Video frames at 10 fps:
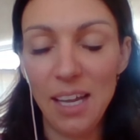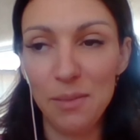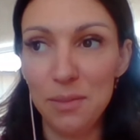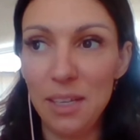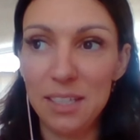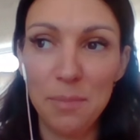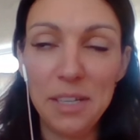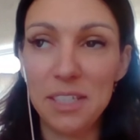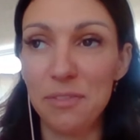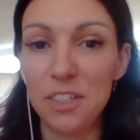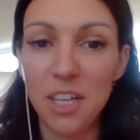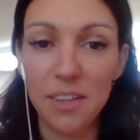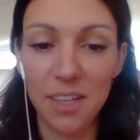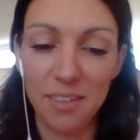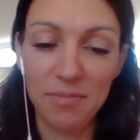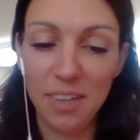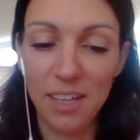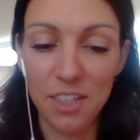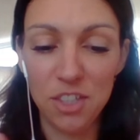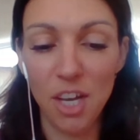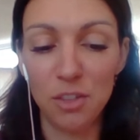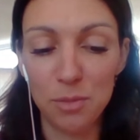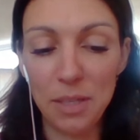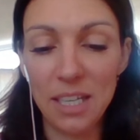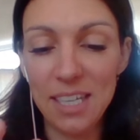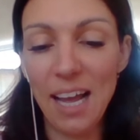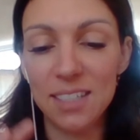It, it's a bit different to other other journals because it